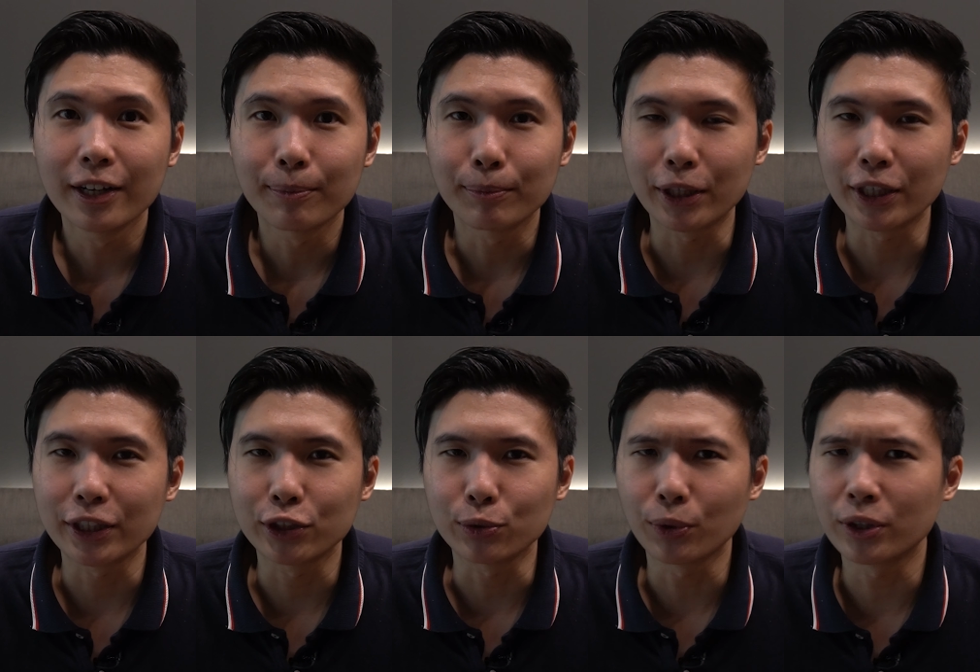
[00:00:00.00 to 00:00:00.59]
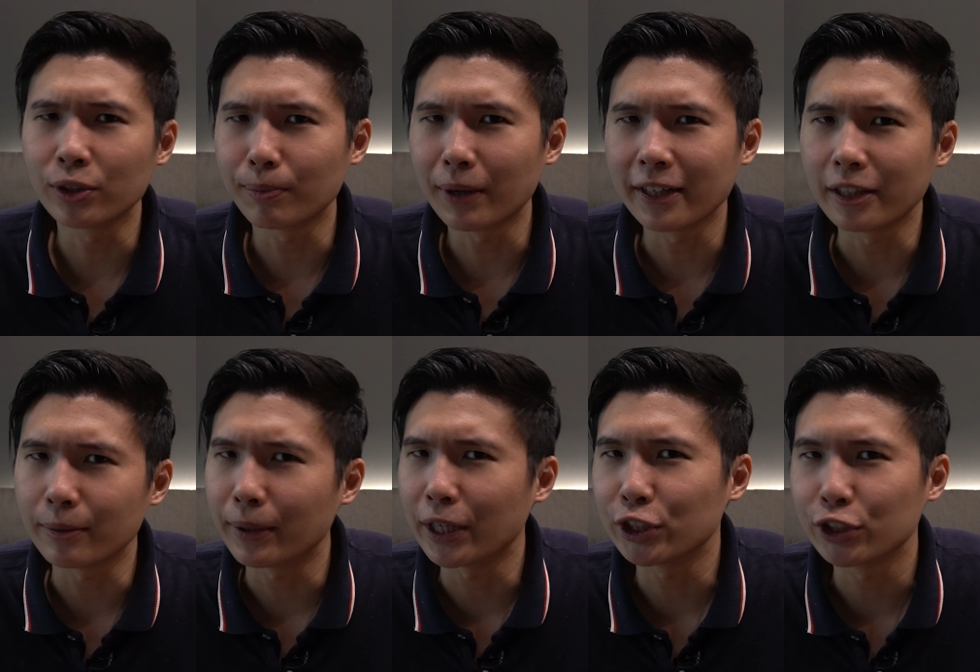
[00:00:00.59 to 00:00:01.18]
because you want to buy the
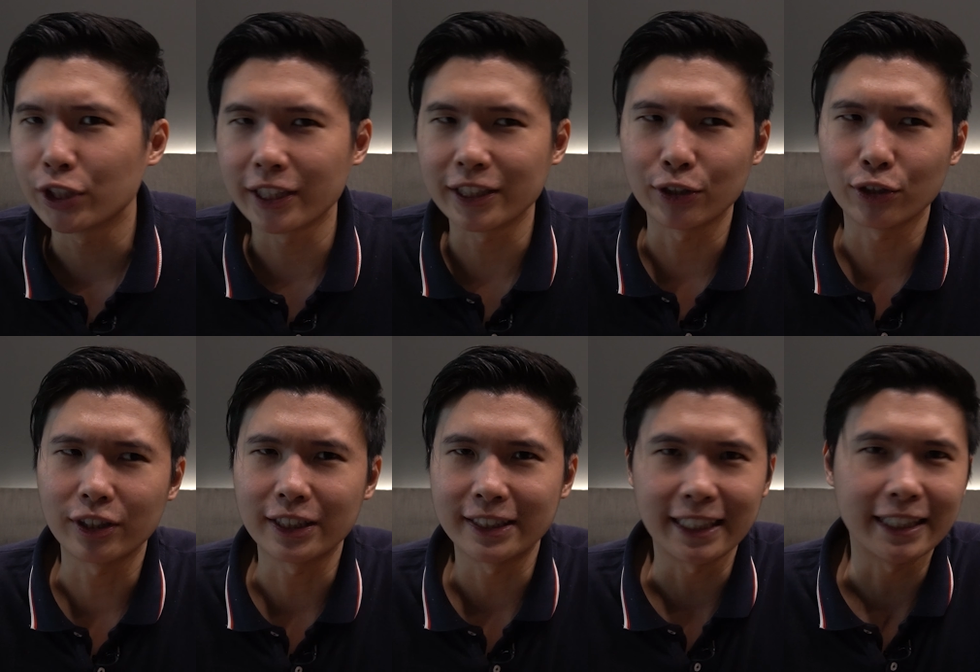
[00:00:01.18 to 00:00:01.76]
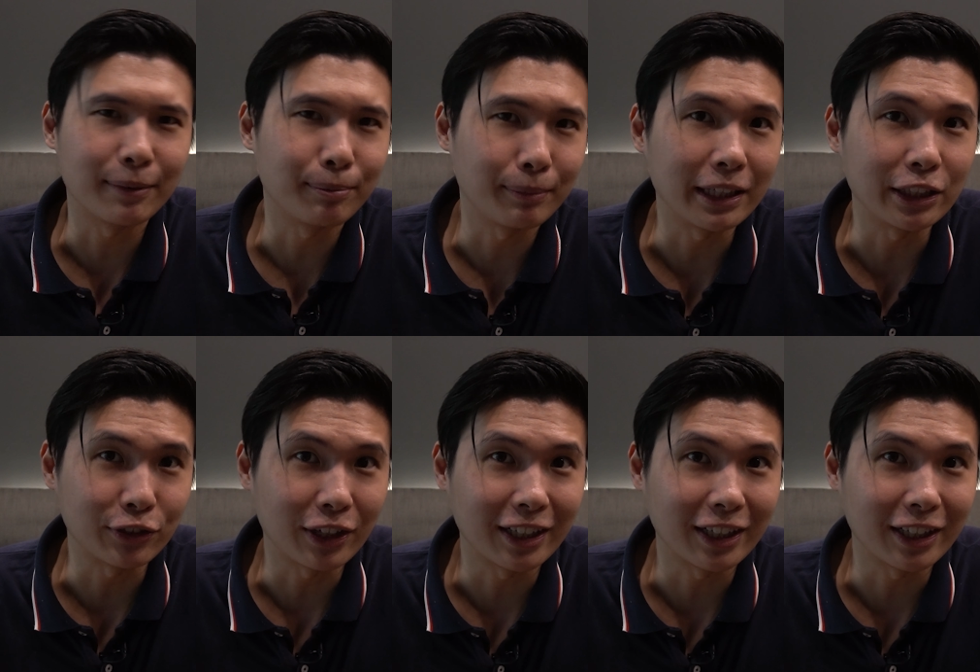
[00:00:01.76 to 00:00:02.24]
best shares and not the second best,